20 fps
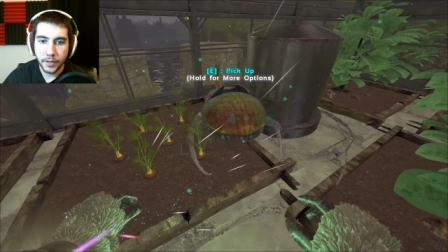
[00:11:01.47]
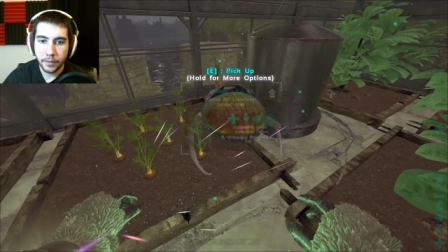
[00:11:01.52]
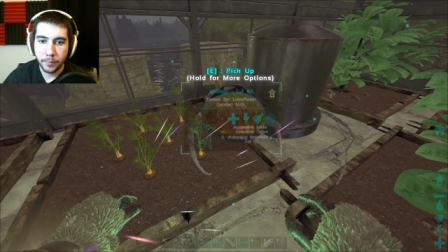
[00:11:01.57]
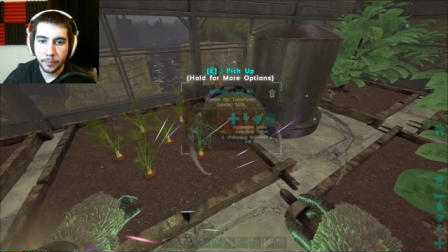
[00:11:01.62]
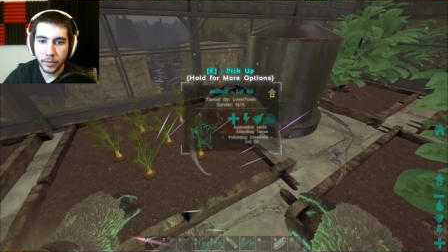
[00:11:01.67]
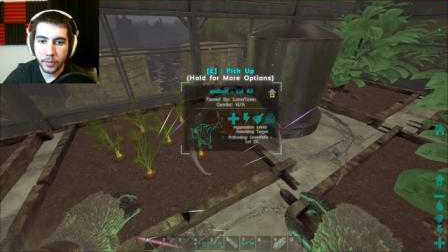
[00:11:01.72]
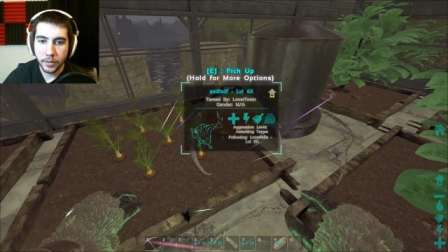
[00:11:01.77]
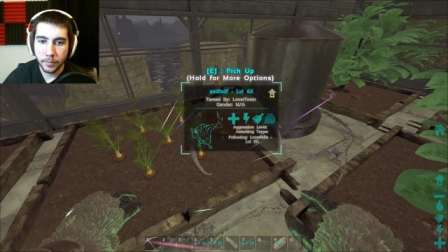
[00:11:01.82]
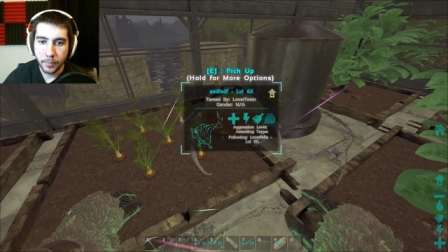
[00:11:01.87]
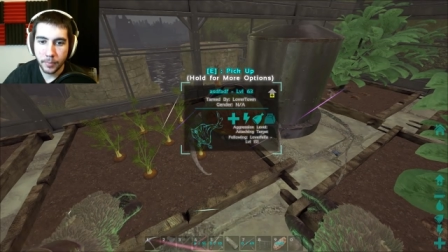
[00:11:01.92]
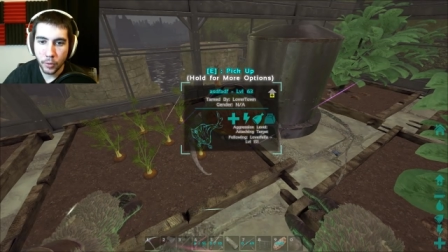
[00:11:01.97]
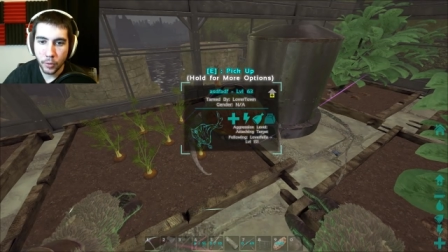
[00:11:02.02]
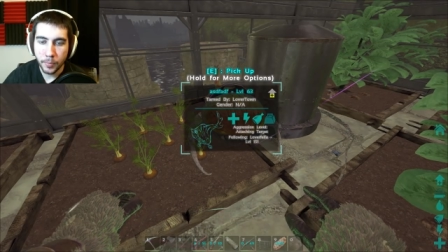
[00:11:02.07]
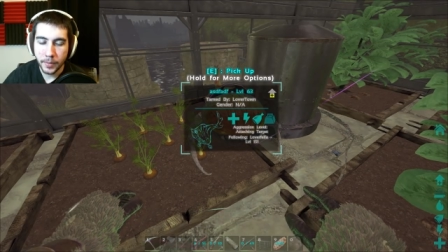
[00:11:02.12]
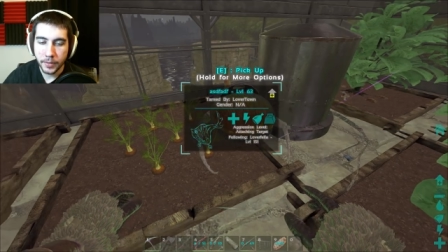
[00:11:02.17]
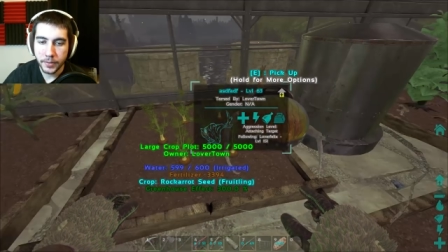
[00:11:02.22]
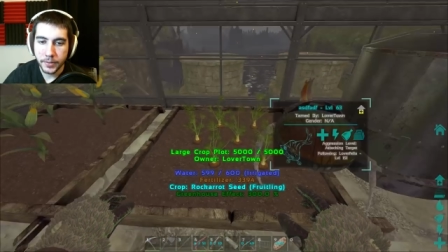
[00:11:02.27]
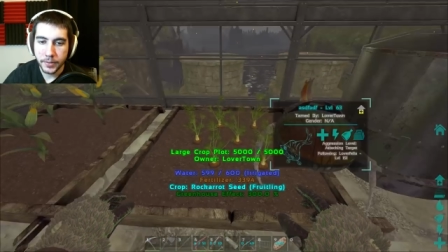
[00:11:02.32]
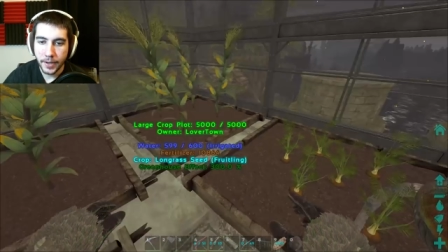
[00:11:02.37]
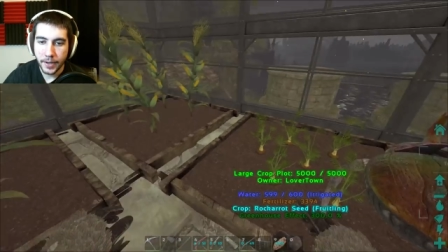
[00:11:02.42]
of putting poop
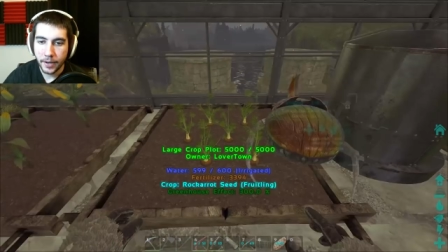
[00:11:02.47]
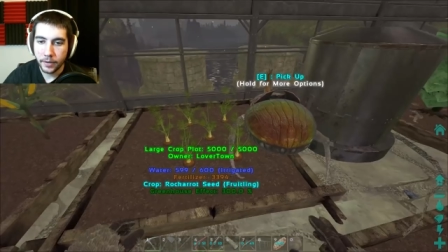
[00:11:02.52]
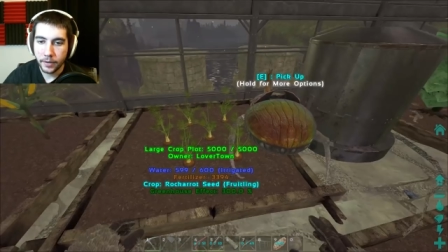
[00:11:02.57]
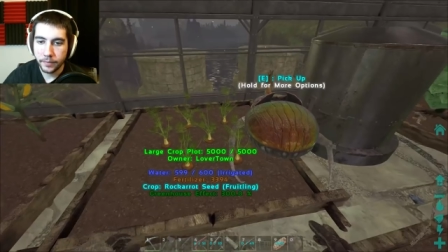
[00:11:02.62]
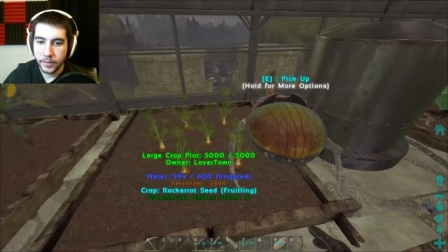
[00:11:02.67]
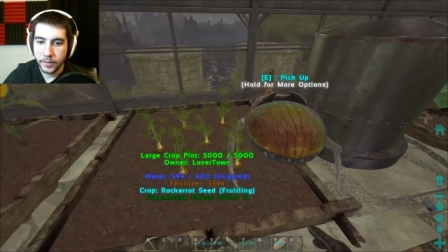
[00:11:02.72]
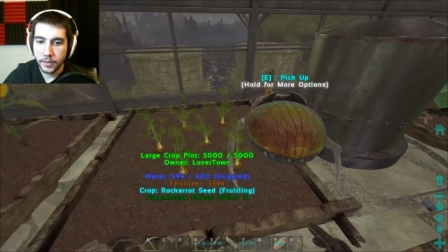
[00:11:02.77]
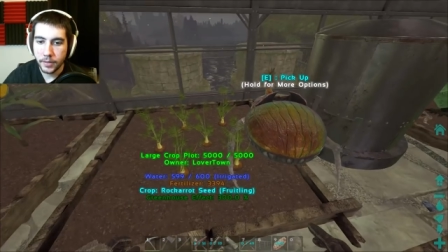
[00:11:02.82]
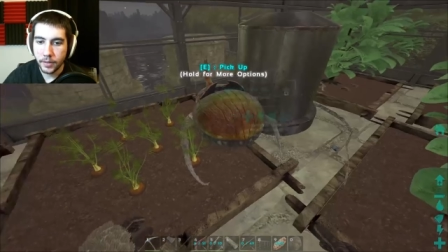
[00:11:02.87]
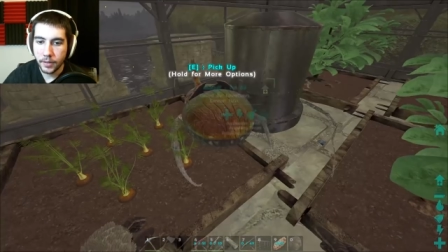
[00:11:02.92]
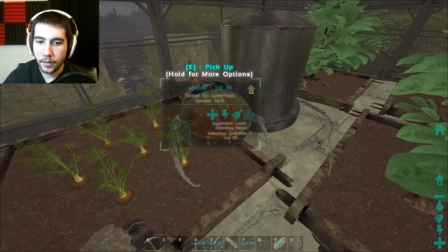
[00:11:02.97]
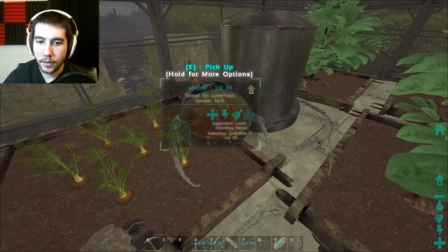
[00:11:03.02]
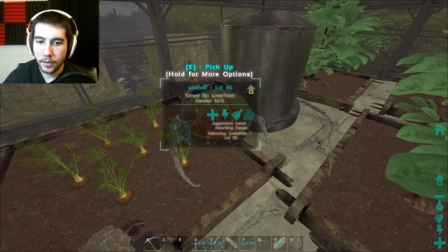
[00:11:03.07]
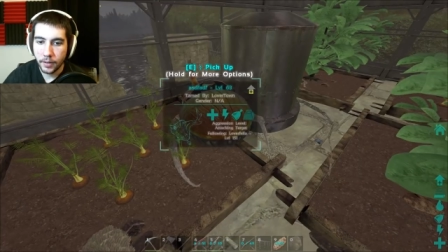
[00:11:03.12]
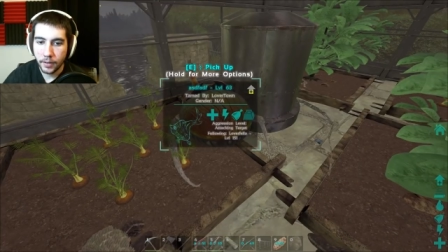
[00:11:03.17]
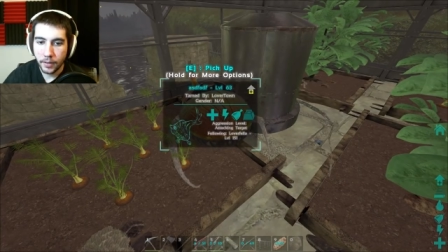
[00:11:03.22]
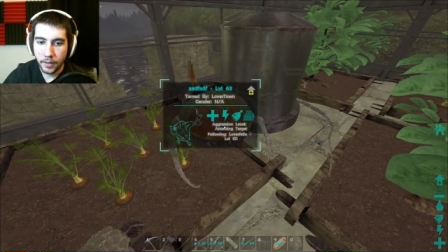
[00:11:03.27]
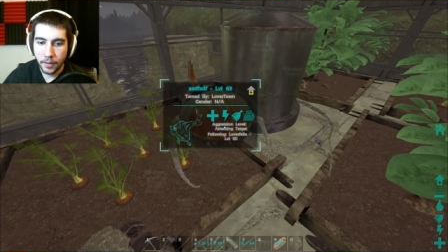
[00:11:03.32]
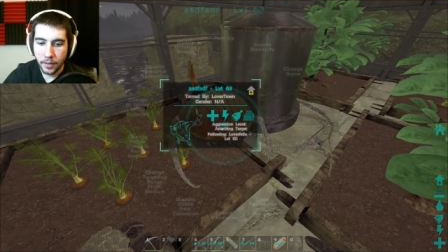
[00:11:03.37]
inside of the uh,